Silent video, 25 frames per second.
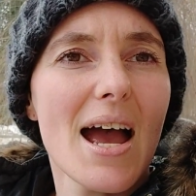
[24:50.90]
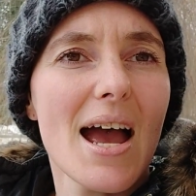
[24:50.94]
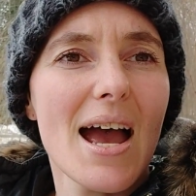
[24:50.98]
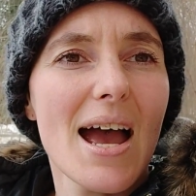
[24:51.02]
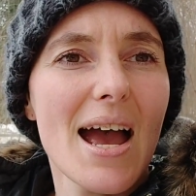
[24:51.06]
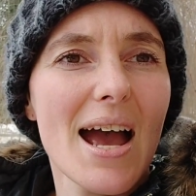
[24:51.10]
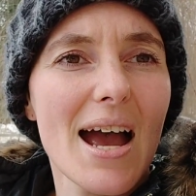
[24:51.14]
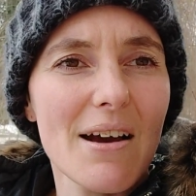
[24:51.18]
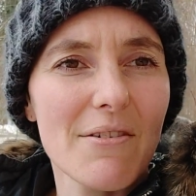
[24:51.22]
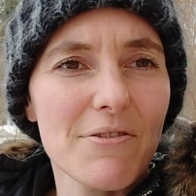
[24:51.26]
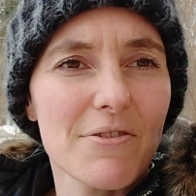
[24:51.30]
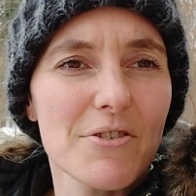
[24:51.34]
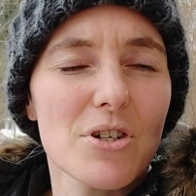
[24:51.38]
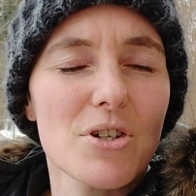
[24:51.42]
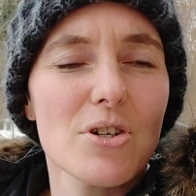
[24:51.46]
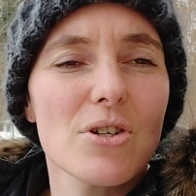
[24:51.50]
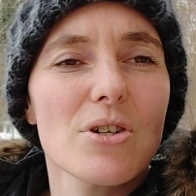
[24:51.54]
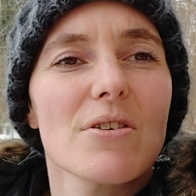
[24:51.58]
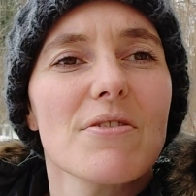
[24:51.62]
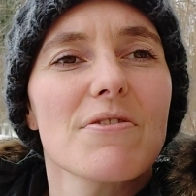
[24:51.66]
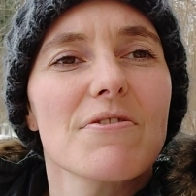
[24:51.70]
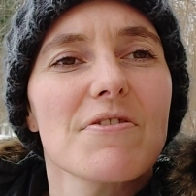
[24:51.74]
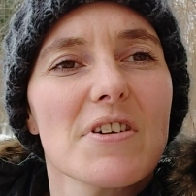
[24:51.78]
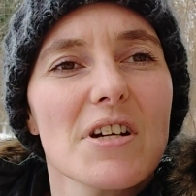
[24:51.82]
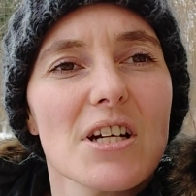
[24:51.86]
after
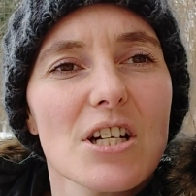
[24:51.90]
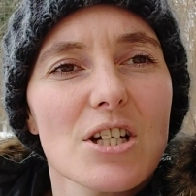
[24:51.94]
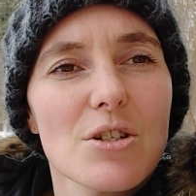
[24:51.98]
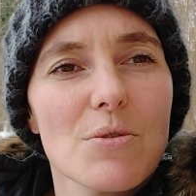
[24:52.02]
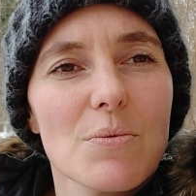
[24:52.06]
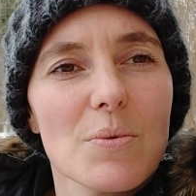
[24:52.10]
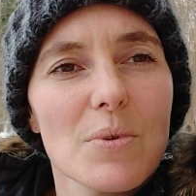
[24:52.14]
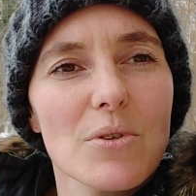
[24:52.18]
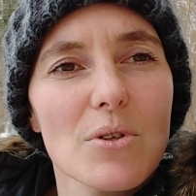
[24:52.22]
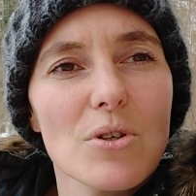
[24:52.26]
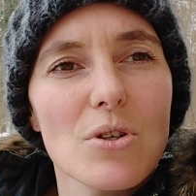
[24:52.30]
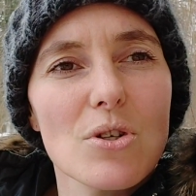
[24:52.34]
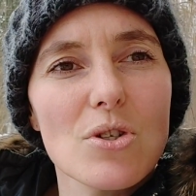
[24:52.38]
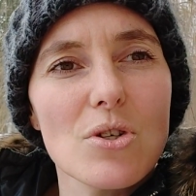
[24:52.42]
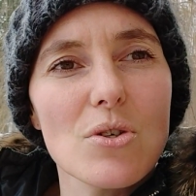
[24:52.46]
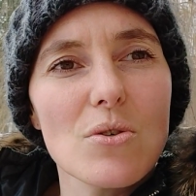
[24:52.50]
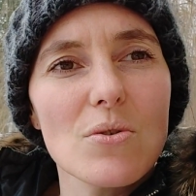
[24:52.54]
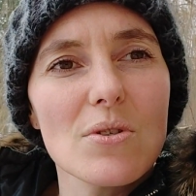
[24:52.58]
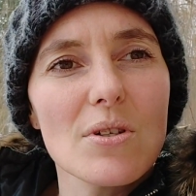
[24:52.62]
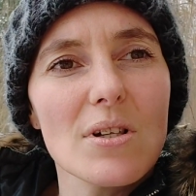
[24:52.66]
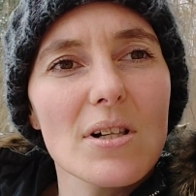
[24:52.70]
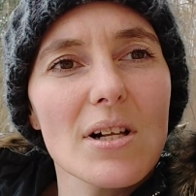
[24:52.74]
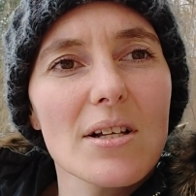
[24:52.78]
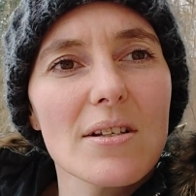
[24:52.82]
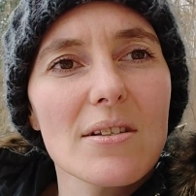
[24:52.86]
you're finished with your
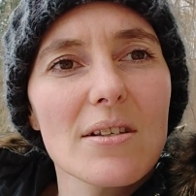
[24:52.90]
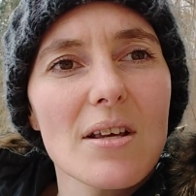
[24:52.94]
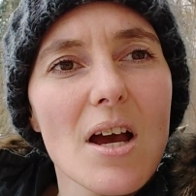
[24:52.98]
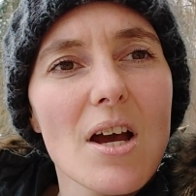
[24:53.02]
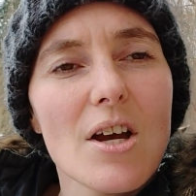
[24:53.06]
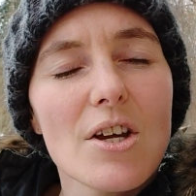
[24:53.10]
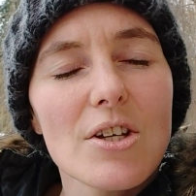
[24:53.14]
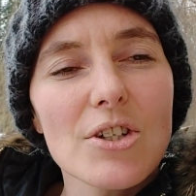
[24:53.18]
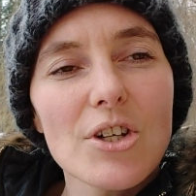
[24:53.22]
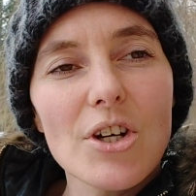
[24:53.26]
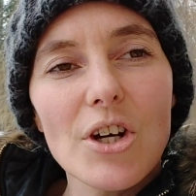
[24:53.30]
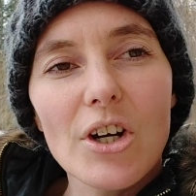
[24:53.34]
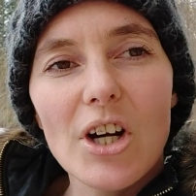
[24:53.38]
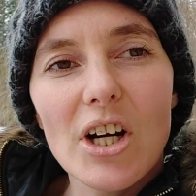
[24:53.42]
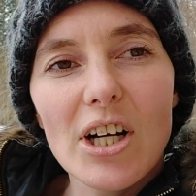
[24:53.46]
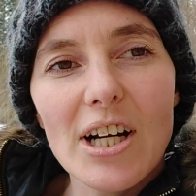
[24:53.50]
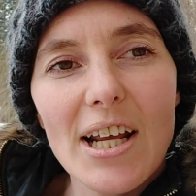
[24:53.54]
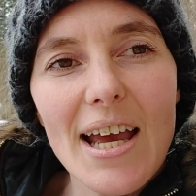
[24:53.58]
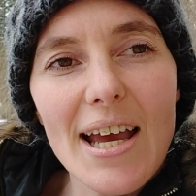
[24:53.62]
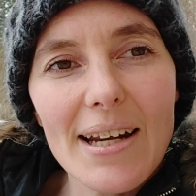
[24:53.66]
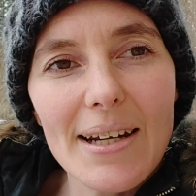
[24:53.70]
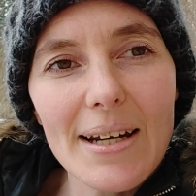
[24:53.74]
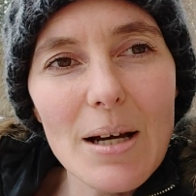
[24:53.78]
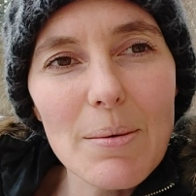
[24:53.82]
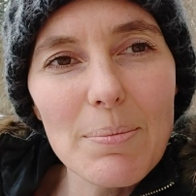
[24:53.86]
juice cleanse, you're going
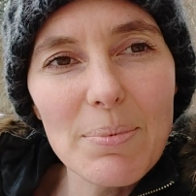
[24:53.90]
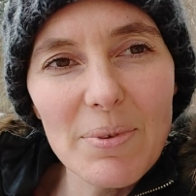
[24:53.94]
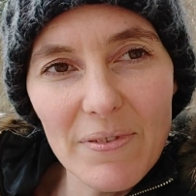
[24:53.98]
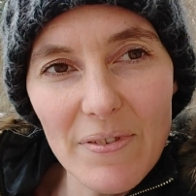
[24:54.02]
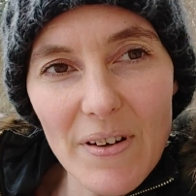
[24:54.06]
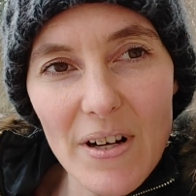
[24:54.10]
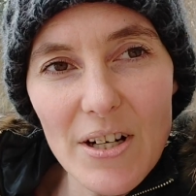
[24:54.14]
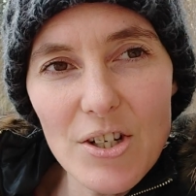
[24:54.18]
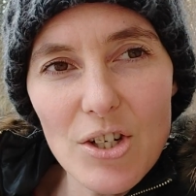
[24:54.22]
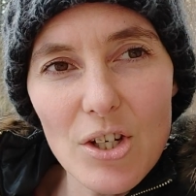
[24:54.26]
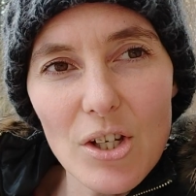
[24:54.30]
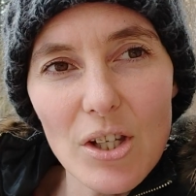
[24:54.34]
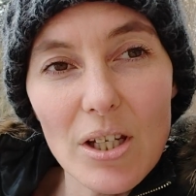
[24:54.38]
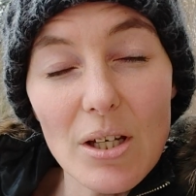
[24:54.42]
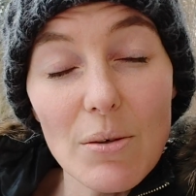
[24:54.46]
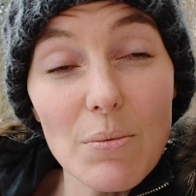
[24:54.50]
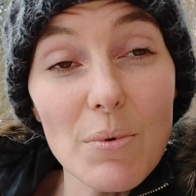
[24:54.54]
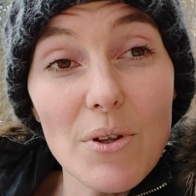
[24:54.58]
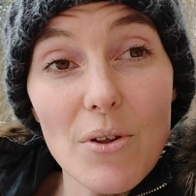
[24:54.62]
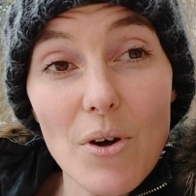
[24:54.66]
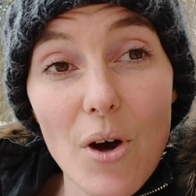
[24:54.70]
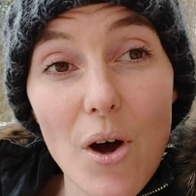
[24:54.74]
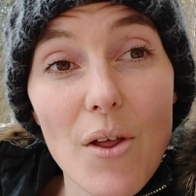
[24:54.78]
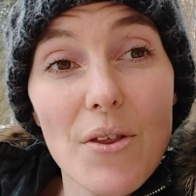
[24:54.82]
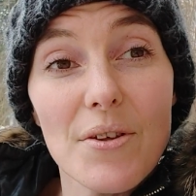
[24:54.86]
to end up eventually
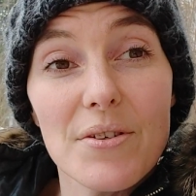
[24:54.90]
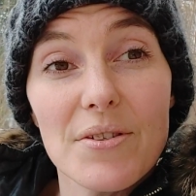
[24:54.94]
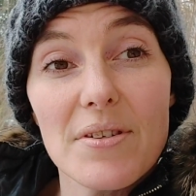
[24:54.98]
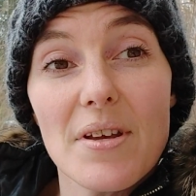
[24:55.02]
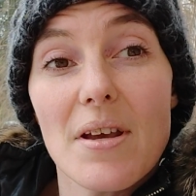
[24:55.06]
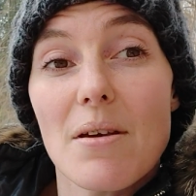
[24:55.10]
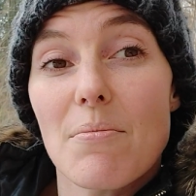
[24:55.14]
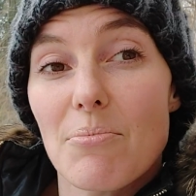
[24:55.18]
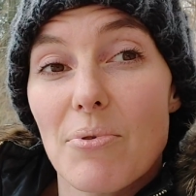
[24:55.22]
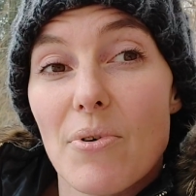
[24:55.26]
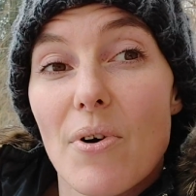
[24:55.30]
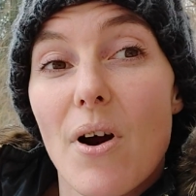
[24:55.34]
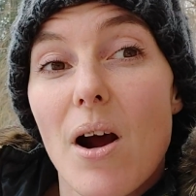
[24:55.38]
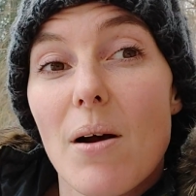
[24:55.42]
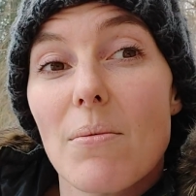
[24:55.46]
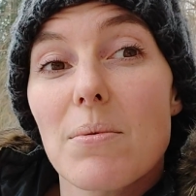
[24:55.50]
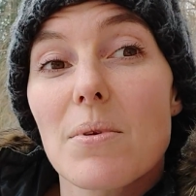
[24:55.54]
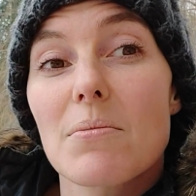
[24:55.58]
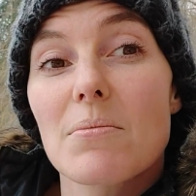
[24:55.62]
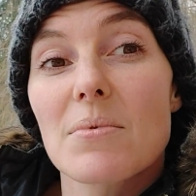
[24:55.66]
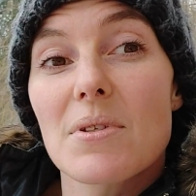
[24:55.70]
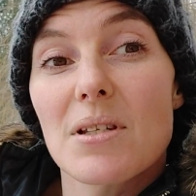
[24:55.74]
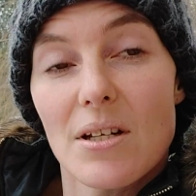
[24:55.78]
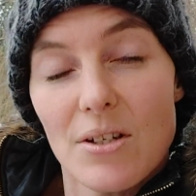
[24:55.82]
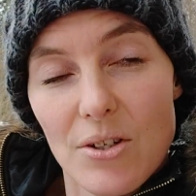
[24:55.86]
with all the same
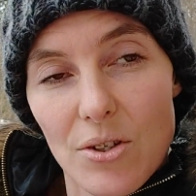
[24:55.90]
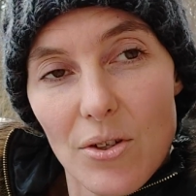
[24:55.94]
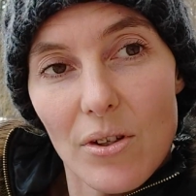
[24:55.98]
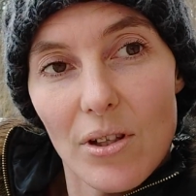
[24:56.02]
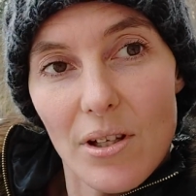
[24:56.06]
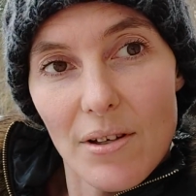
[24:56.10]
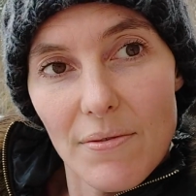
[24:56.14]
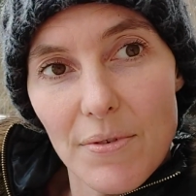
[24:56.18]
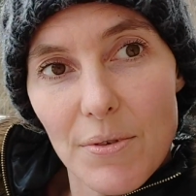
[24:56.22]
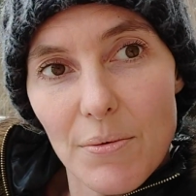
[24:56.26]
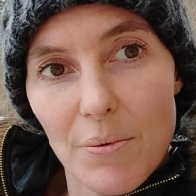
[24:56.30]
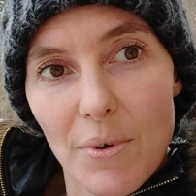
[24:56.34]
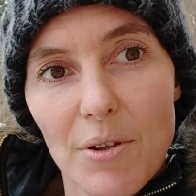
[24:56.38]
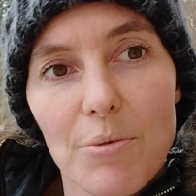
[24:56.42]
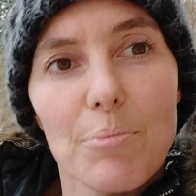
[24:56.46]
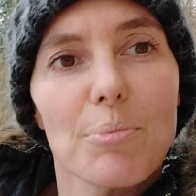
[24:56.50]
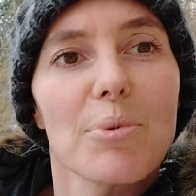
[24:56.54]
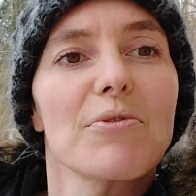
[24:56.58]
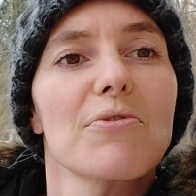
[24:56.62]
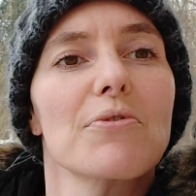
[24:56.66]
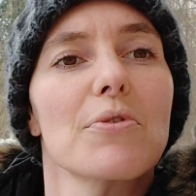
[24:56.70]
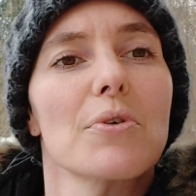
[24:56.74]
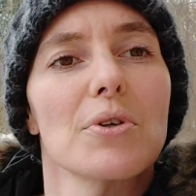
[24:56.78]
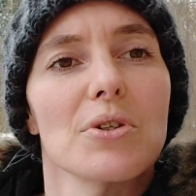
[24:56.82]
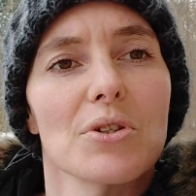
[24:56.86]
problems that you're living with
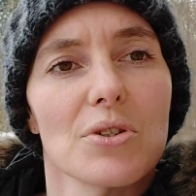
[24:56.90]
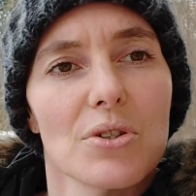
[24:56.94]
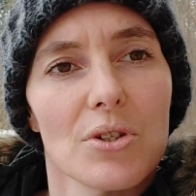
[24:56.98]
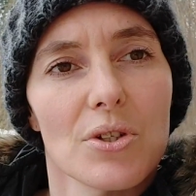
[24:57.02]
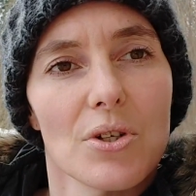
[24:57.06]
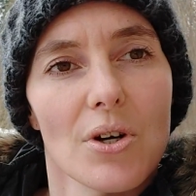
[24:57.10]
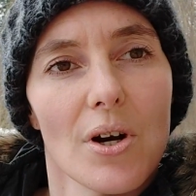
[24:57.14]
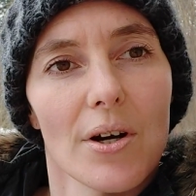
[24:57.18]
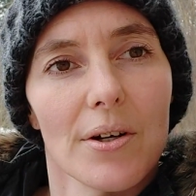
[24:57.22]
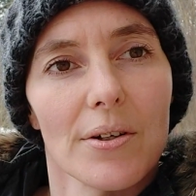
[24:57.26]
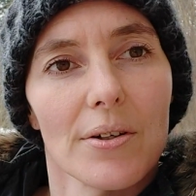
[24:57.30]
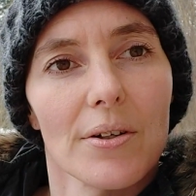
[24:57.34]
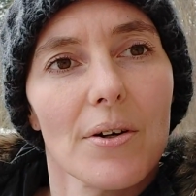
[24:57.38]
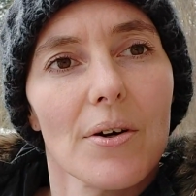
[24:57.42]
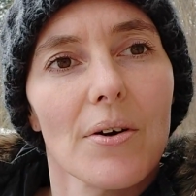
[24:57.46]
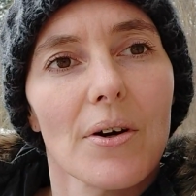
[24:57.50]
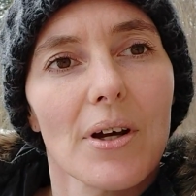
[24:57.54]
before you start.